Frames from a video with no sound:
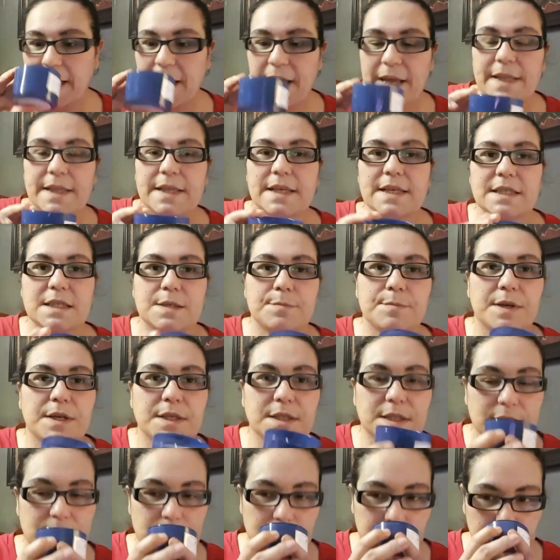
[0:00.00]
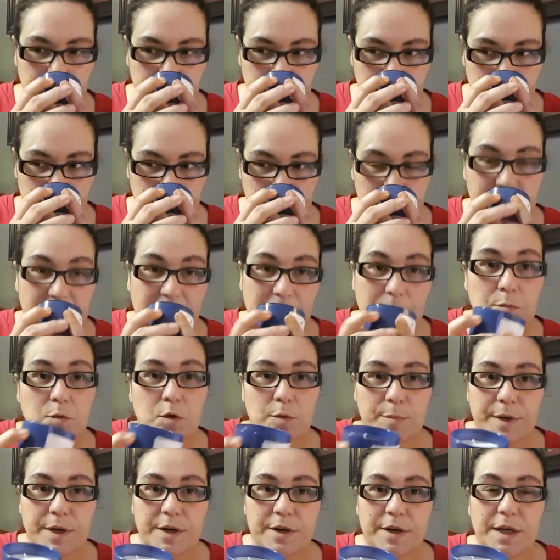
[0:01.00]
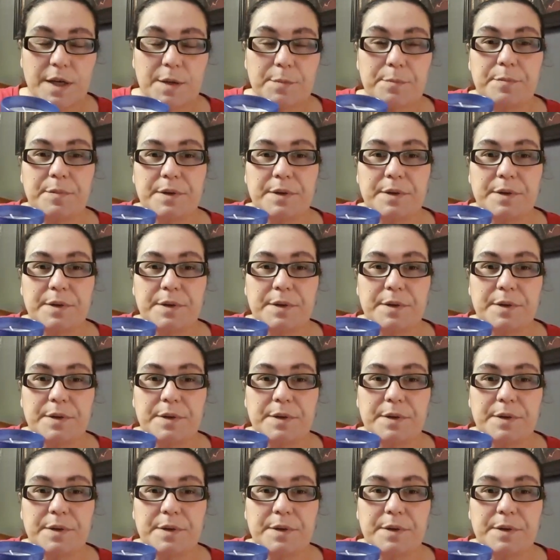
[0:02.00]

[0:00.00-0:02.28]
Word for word: And this smells like mulberry,